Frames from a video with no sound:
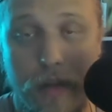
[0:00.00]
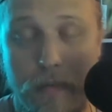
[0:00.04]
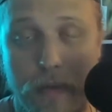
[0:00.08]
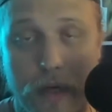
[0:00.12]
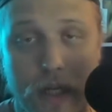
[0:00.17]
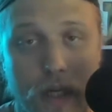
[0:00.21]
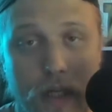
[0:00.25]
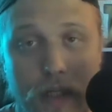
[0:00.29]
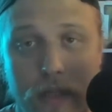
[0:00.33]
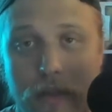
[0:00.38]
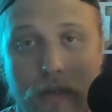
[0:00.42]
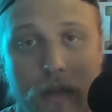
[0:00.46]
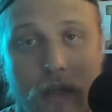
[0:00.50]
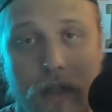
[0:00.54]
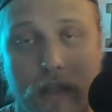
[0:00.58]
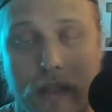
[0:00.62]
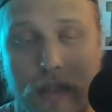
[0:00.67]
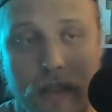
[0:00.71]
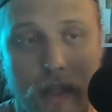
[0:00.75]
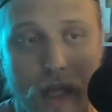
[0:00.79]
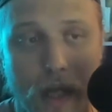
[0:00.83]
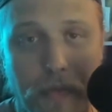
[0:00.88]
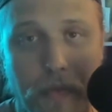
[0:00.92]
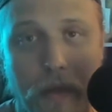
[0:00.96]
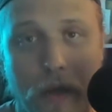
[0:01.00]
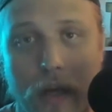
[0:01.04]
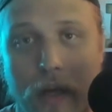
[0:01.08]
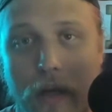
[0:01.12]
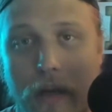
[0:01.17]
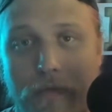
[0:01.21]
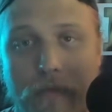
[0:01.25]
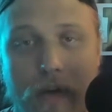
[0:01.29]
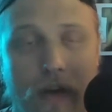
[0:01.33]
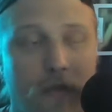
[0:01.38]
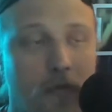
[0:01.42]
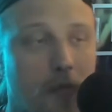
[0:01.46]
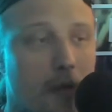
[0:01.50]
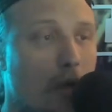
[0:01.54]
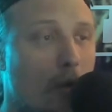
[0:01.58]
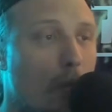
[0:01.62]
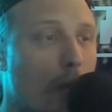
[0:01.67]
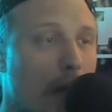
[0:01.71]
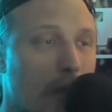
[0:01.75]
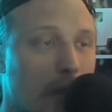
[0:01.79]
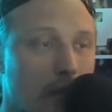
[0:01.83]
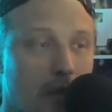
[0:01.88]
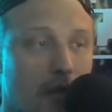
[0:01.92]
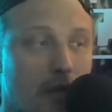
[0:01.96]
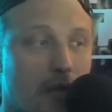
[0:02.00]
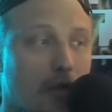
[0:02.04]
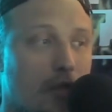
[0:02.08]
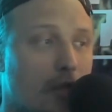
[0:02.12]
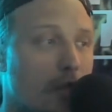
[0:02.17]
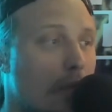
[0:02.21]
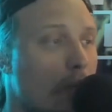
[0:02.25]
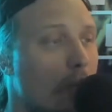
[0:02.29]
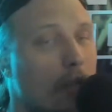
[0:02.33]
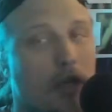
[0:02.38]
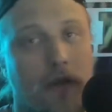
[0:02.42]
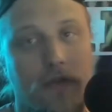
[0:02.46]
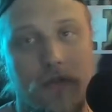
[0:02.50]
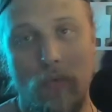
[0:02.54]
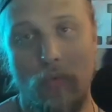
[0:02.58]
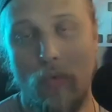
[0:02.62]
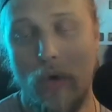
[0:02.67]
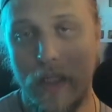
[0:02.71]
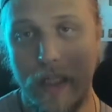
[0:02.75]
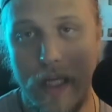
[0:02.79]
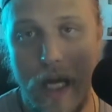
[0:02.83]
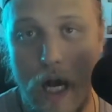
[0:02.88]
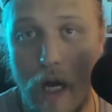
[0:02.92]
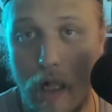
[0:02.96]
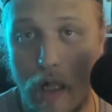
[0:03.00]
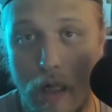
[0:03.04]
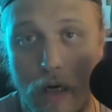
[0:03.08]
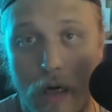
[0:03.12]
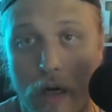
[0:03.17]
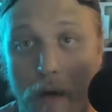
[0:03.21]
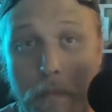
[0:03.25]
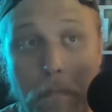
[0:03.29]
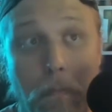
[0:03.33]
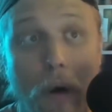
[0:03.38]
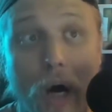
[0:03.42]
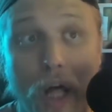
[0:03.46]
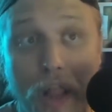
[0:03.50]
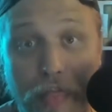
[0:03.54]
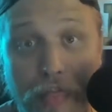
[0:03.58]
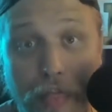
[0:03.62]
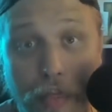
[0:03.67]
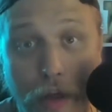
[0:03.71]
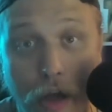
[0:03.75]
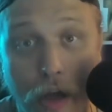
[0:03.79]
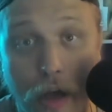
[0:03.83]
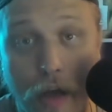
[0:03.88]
I mean, it's nothing. If everybody watches the show, gives $1 a month,